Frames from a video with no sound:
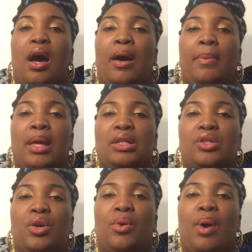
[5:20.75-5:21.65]
And
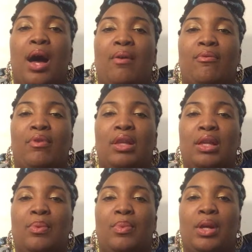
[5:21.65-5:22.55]
so I
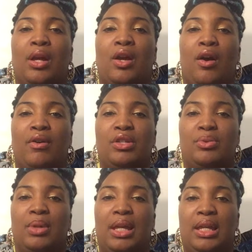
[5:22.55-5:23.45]
really would encourage
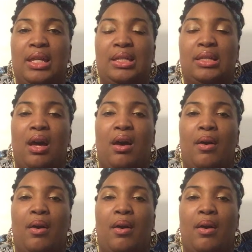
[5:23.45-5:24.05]
you ladies,